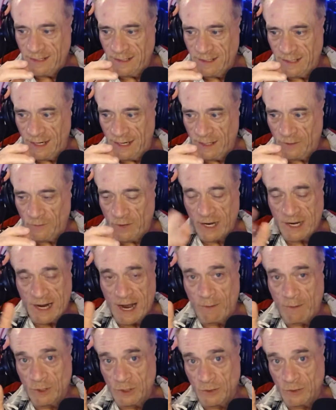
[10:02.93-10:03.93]
right now
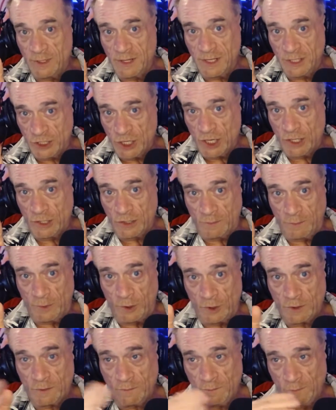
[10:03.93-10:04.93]
we're doing the Jungle
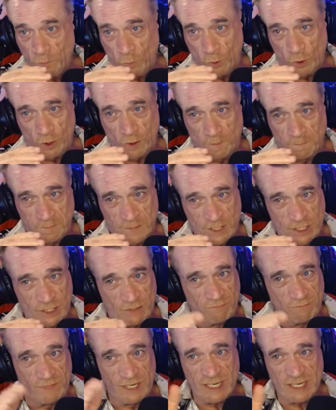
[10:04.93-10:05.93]
Book. We're
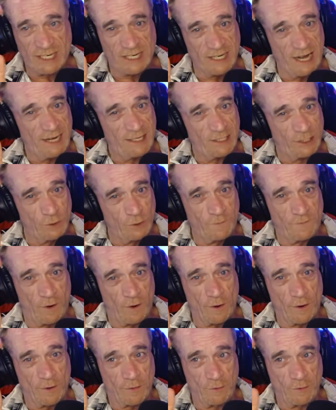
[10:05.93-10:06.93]
just not too
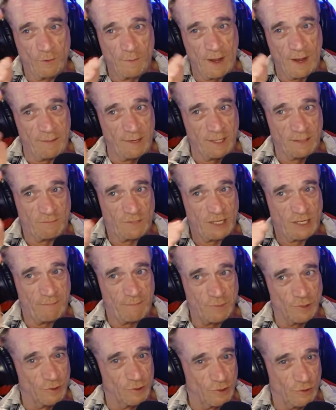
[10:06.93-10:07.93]
far through, maybe
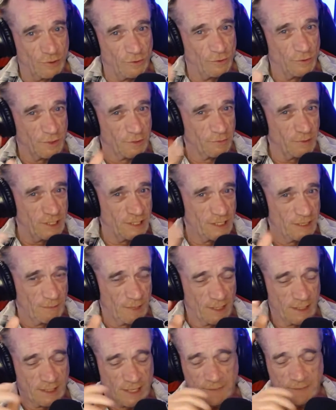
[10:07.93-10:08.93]
chapter 2 or 3, something
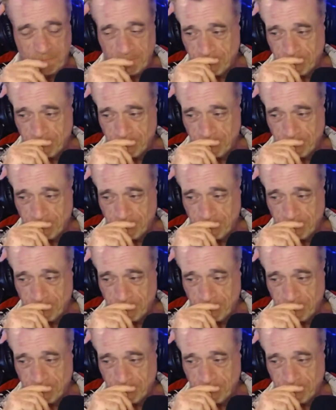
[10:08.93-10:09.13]
like that.